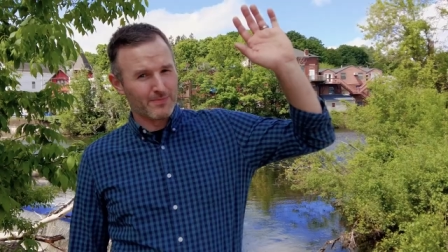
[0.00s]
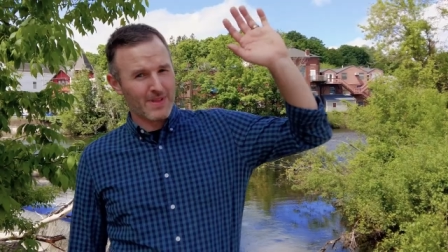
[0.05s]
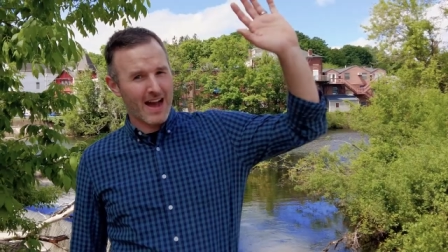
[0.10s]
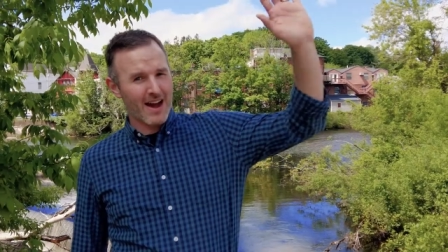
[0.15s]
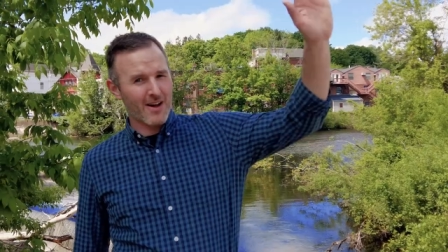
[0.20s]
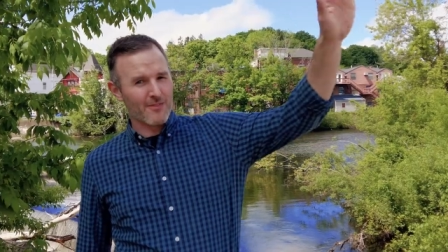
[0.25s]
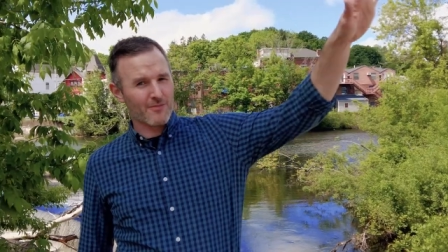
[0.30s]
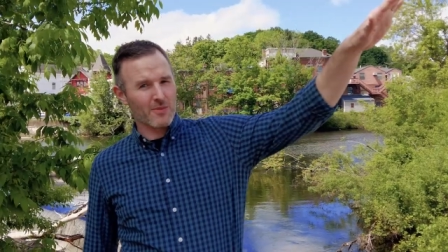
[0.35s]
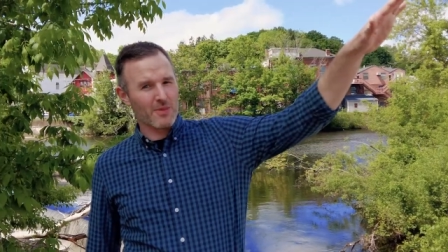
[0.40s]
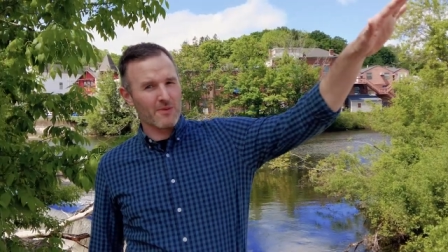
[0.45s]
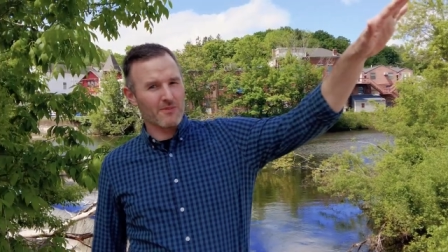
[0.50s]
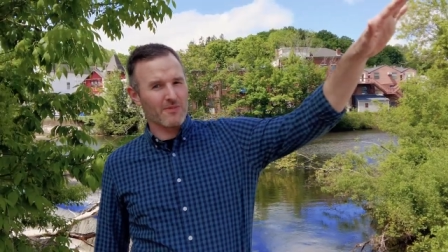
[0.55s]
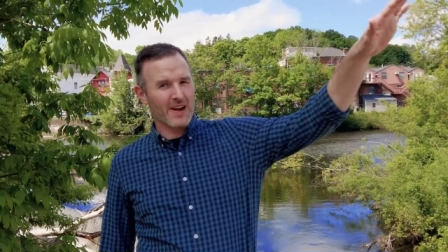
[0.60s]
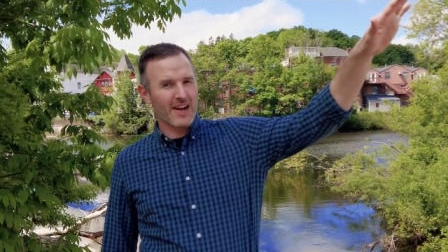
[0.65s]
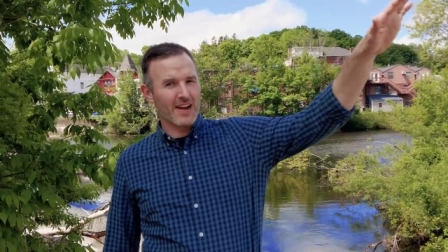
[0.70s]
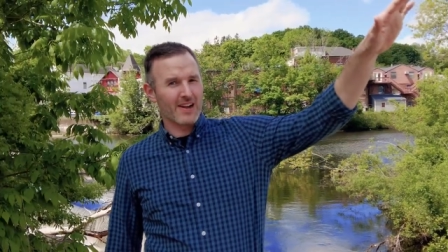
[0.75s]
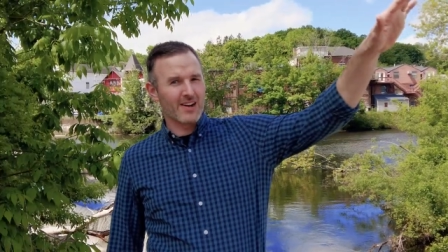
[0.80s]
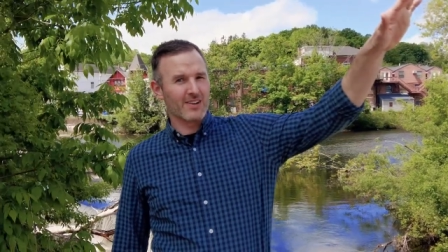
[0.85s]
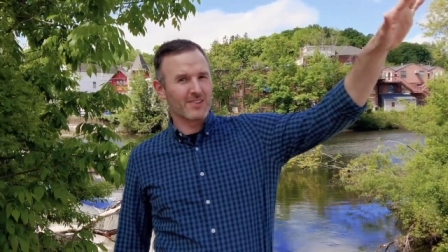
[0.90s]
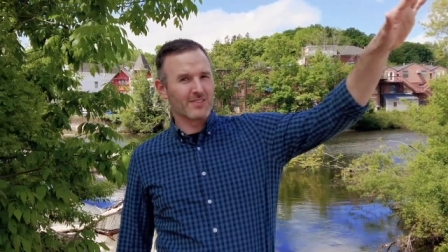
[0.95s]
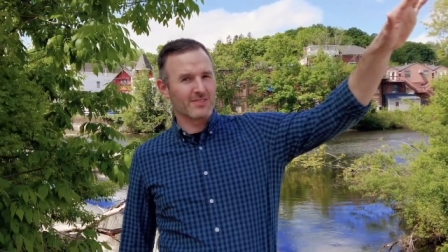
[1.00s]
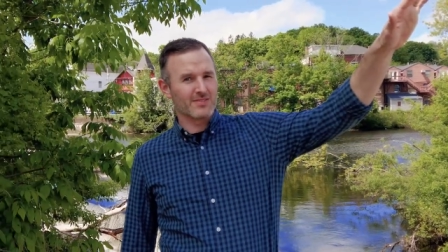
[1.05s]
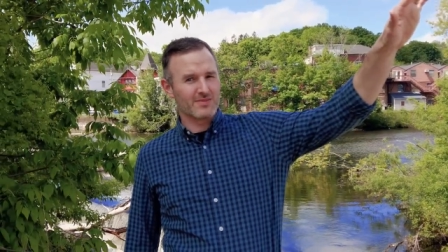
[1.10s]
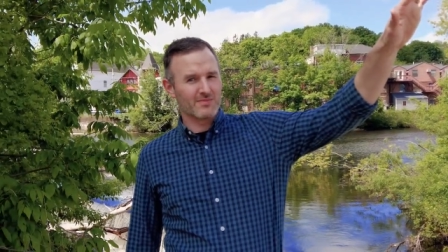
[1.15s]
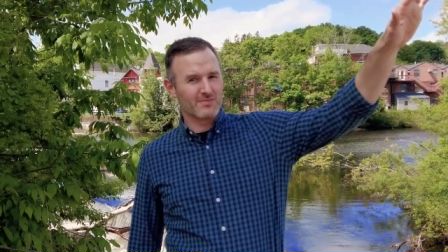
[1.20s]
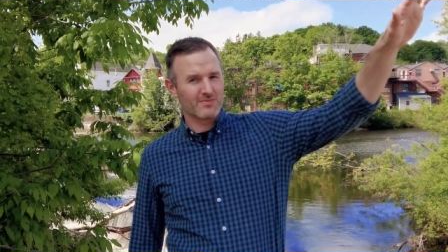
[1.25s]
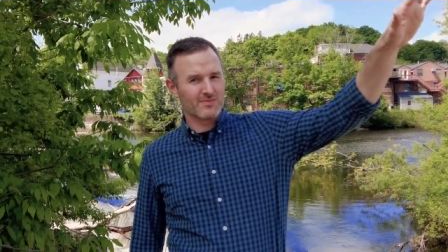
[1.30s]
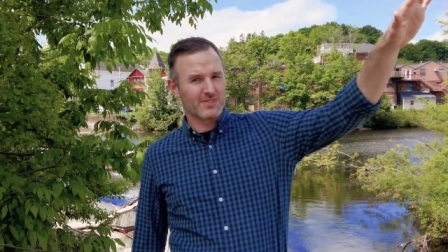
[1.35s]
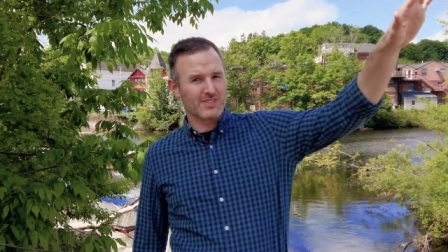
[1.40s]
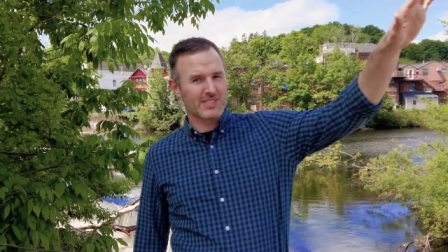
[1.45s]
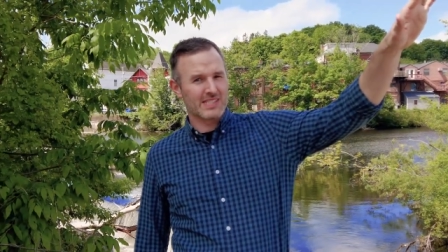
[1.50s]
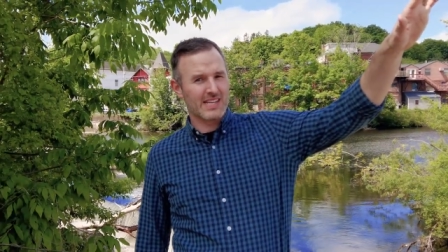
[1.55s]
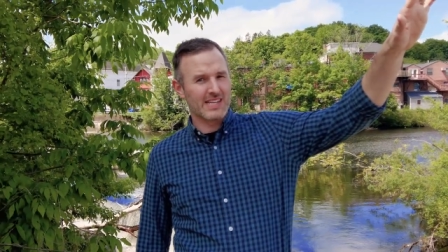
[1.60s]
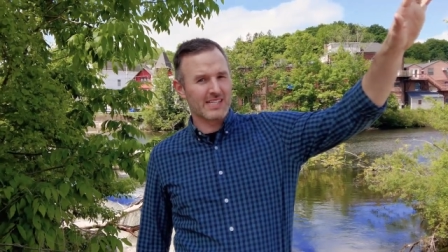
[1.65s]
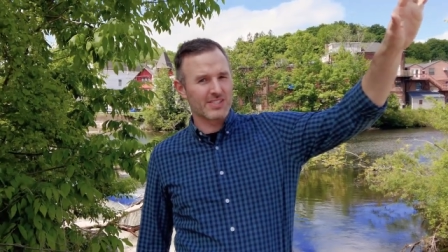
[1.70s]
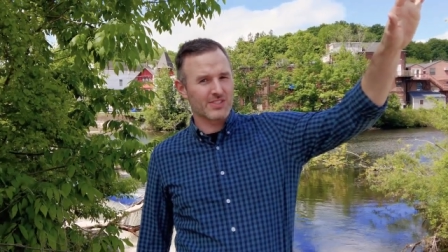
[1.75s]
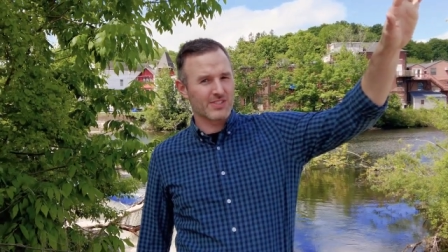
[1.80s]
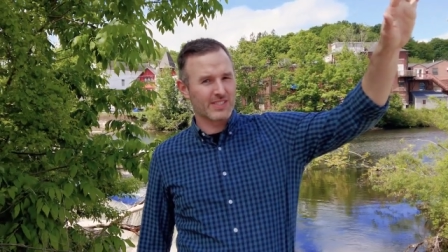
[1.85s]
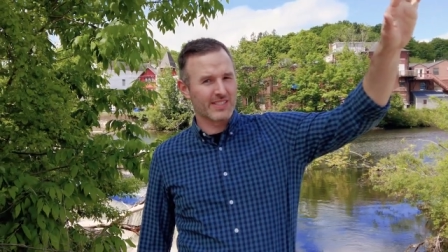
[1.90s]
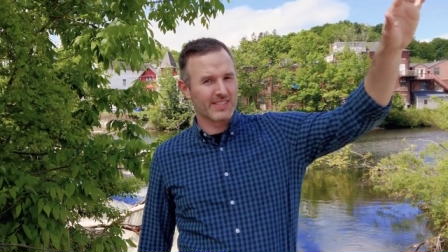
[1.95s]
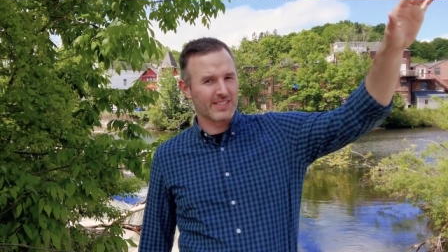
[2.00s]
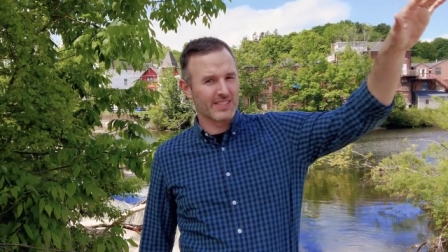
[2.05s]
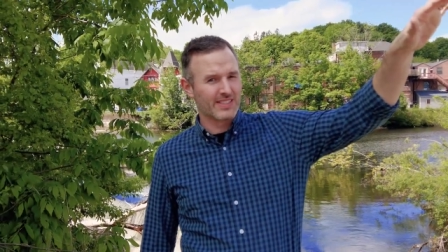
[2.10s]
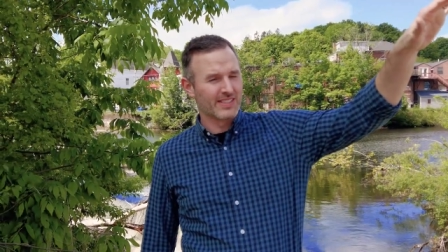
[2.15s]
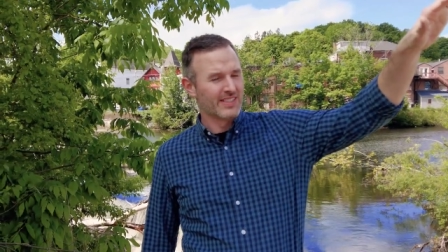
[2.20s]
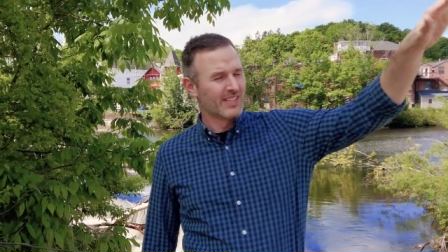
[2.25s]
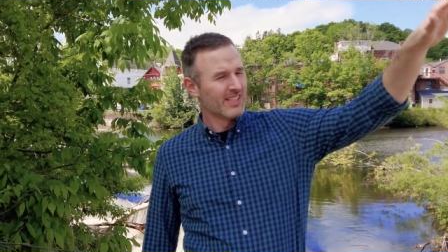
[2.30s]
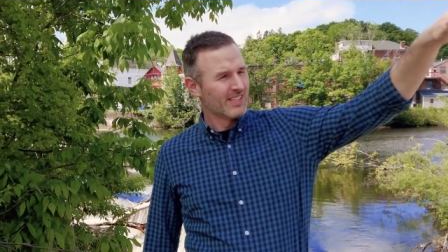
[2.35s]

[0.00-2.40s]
Down from the fire station,